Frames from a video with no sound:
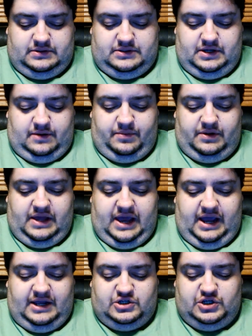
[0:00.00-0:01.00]
double
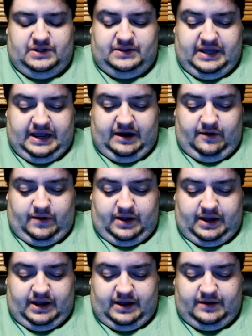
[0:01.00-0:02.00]
agent there.
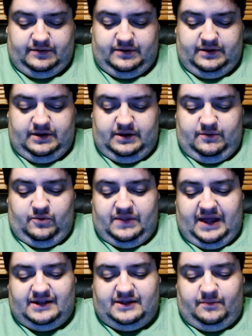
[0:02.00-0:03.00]
Uh, well,
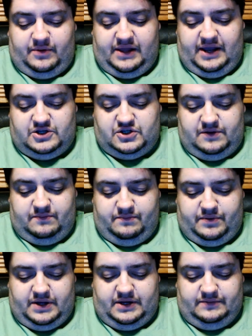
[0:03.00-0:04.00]
not double agent,
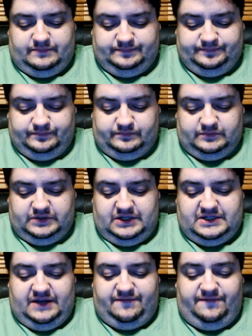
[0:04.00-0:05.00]
but
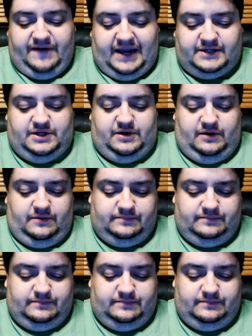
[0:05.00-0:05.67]
defector.